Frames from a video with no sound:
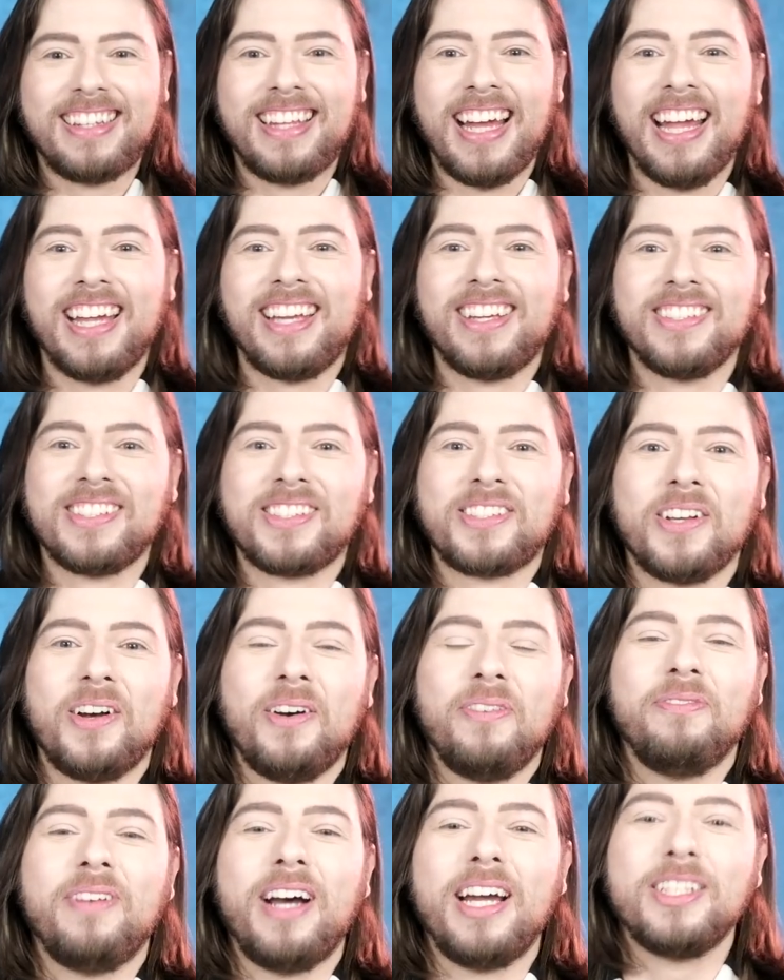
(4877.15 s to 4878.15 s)
thank you
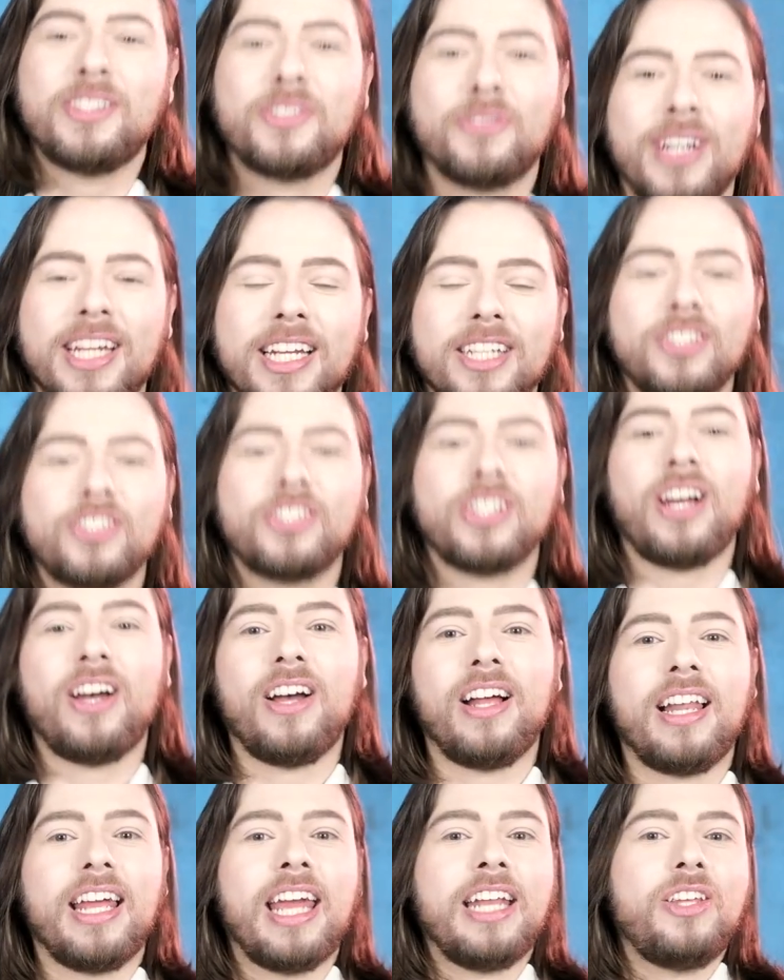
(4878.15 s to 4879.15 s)
so much, Rich.
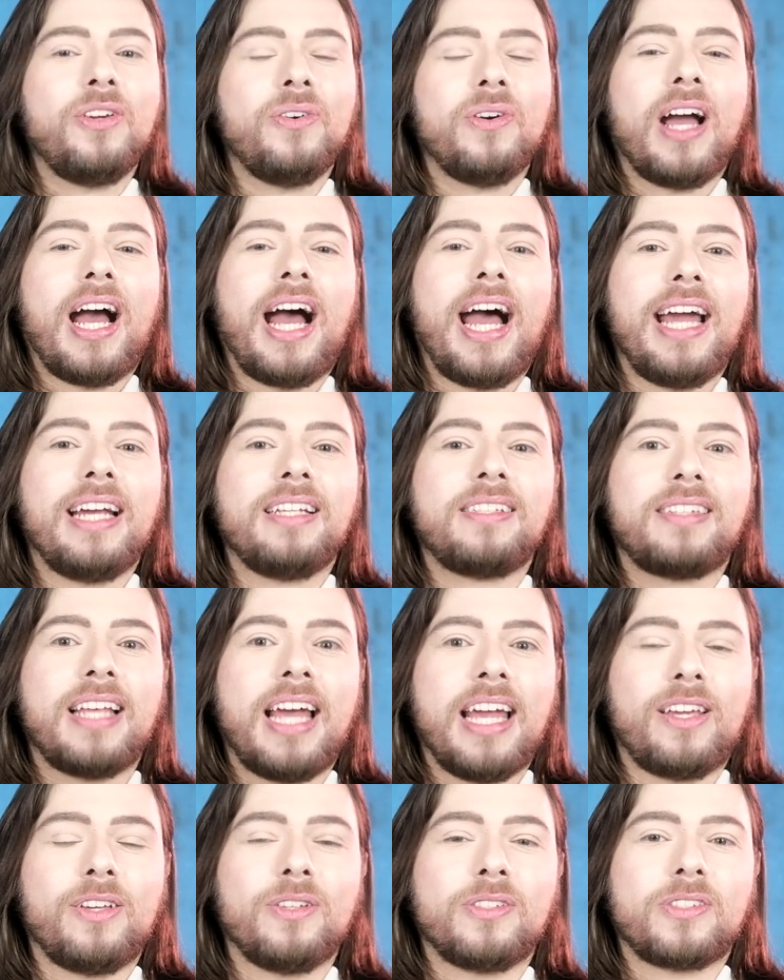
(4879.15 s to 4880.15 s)
And you guys,
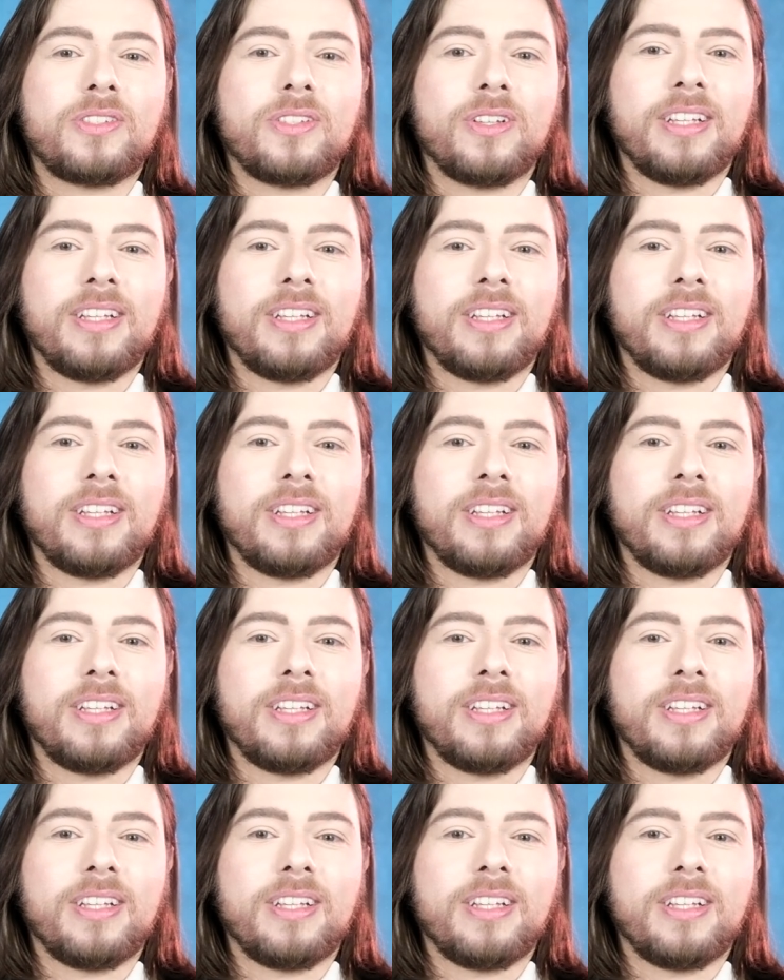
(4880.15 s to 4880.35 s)
thank you.